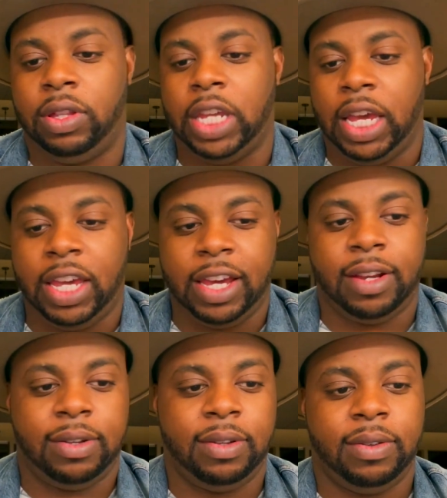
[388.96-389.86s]
they
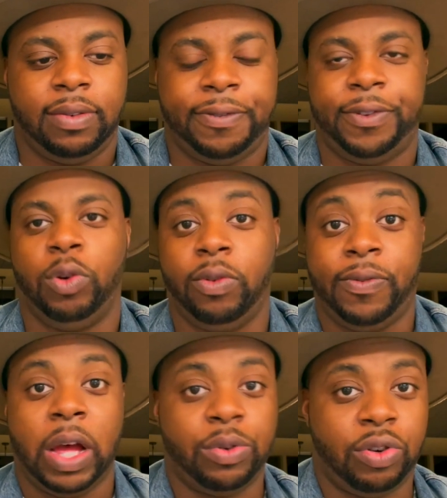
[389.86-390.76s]
get fuel
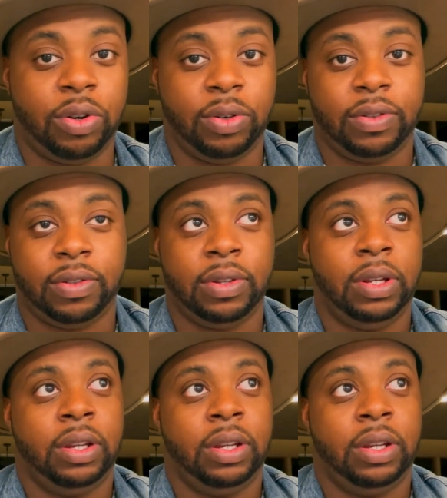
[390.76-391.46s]
vouchers